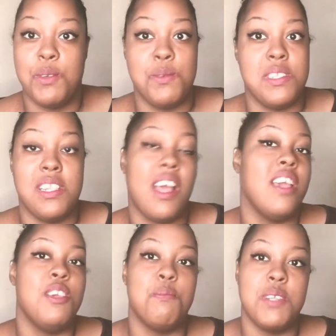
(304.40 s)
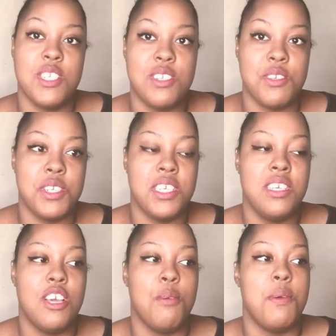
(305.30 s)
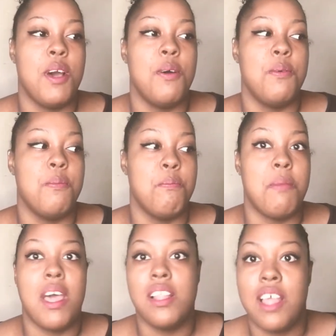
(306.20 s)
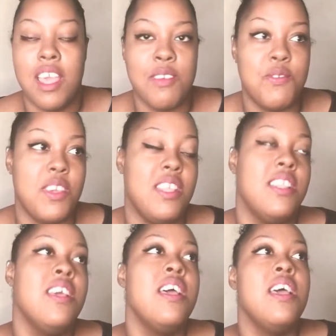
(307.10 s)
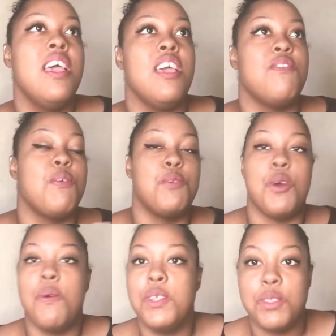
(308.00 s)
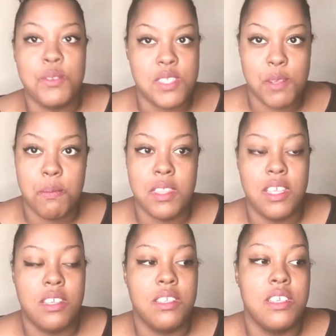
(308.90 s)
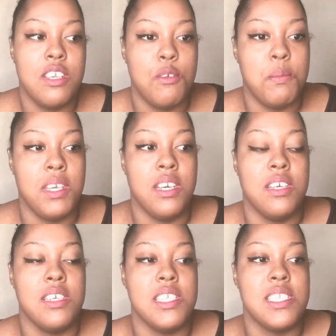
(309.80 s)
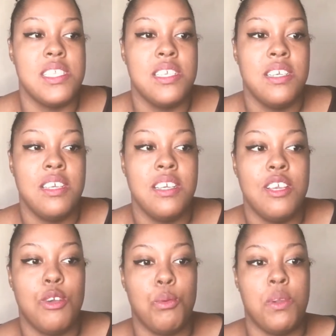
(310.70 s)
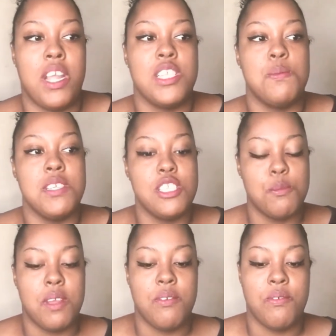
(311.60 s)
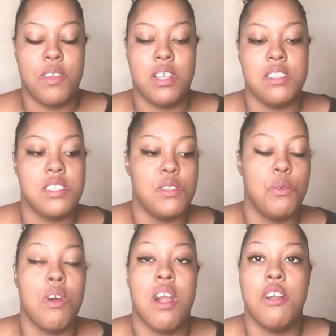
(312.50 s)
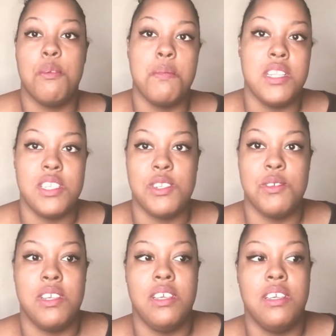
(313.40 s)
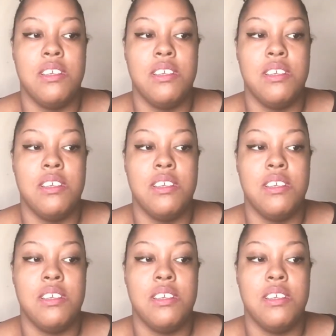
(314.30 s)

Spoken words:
who's not in ministry about my life and if I'm going through something, because when I speak to my friends who are in ministry,